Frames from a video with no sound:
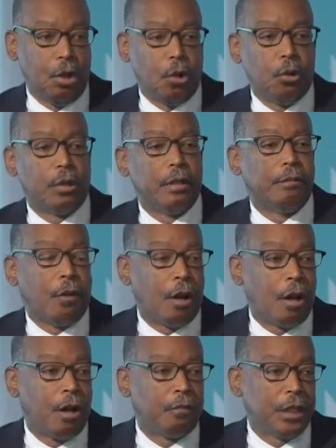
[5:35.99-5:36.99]
who are
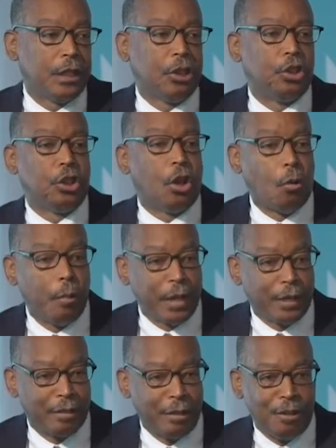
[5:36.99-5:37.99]
involved in the
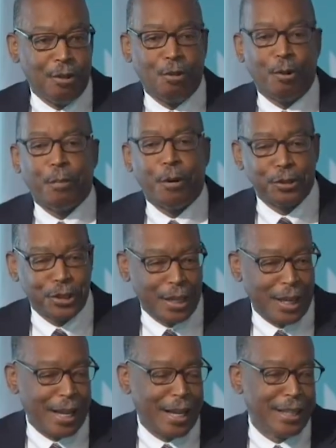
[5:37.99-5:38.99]
genomic or
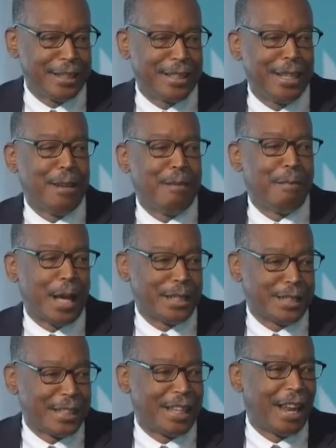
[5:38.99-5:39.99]
personalized
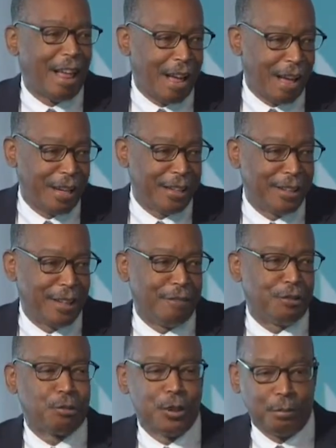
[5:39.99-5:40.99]
medicine line
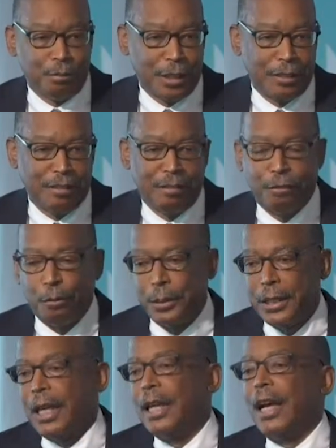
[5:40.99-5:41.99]
of treatment for
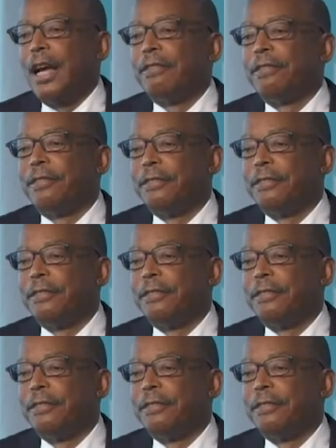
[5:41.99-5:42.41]
PAF.